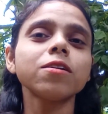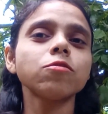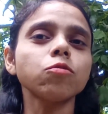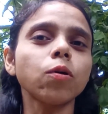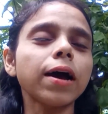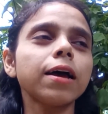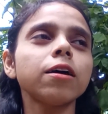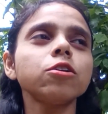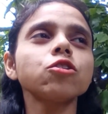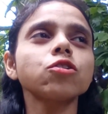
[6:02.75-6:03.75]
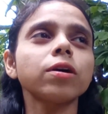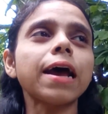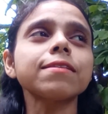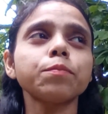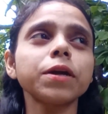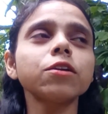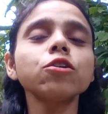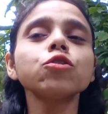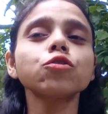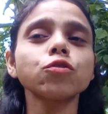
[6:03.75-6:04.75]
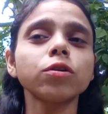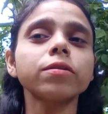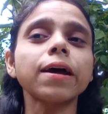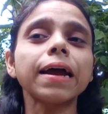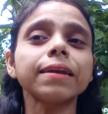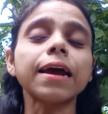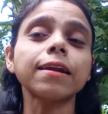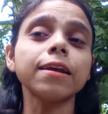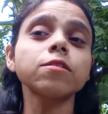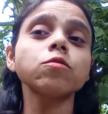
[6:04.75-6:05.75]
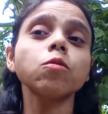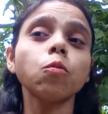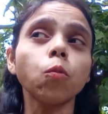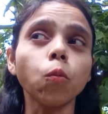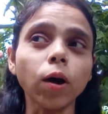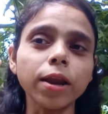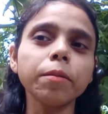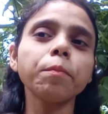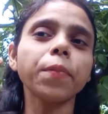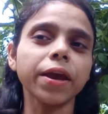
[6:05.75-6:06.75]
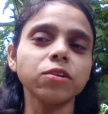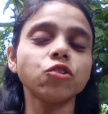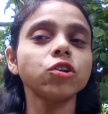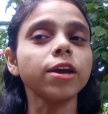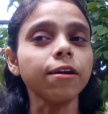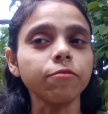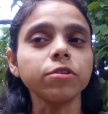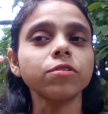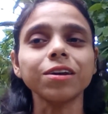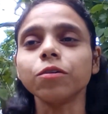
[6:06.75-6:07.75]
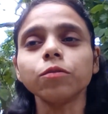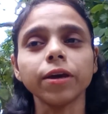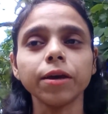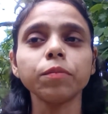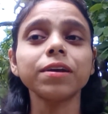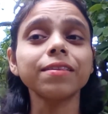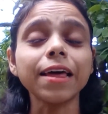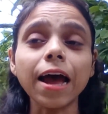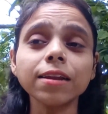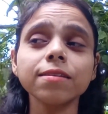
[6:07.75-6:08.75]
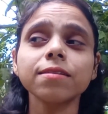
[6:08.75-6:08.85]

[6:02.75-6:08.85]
So you should, as a beginner, you should write at least one page every single day, because that